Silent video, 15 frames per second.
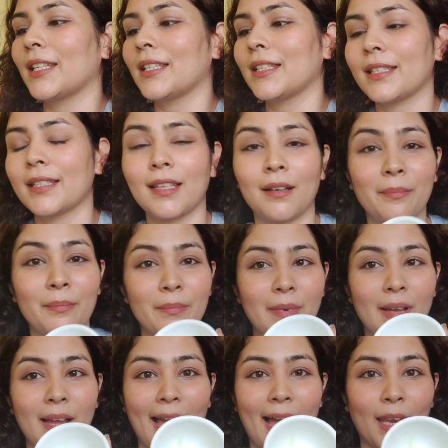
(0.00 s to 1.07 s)
is some
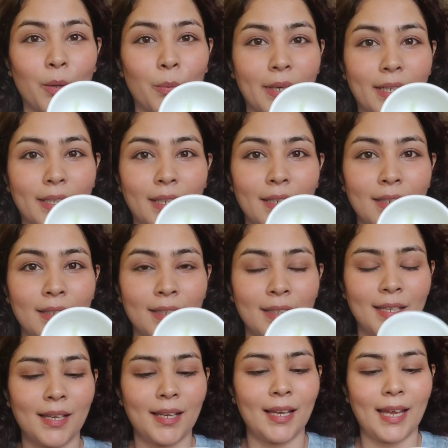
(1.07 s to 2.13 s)
aloe vera
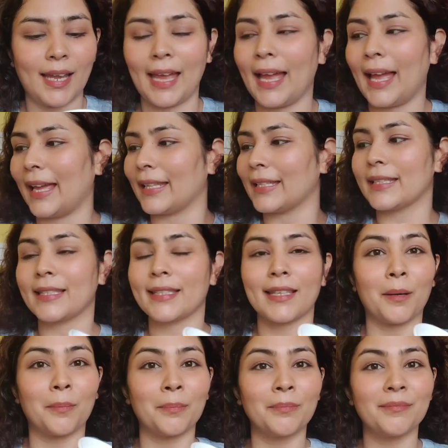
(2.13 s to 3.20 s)
and
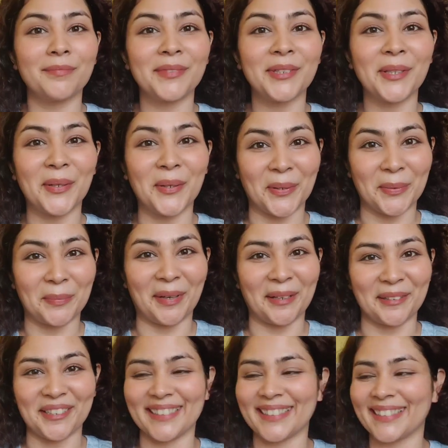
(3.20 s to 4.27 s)
some cocoa
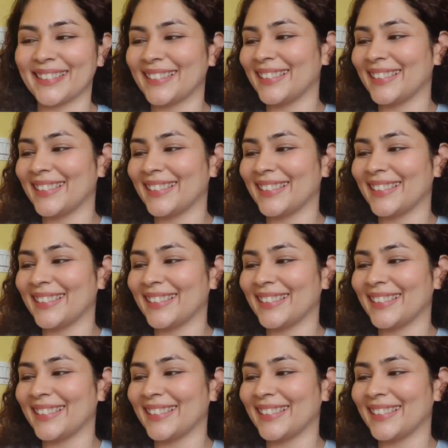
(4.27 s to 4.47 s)
powder.